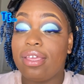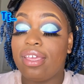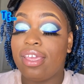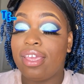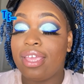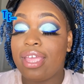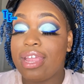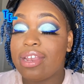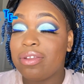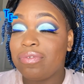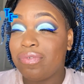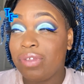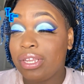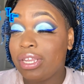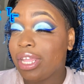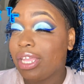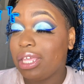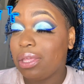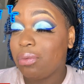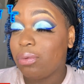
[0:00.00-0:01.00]
It kind of felt
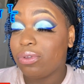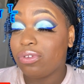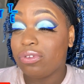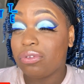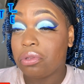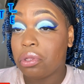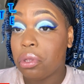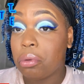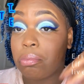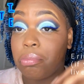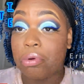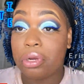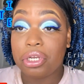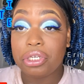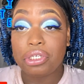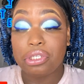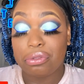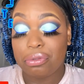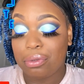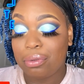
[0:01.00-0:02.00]
like it was
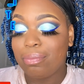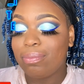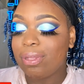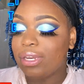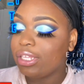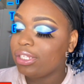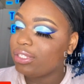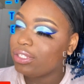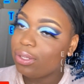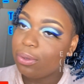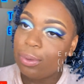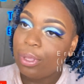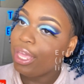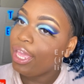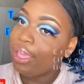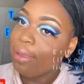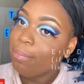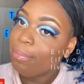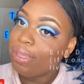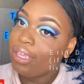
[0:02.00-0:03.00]
brushed through, but it's
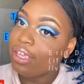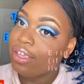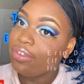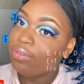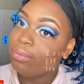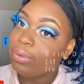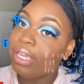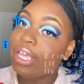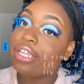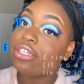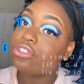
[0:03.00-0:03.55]
okay because we got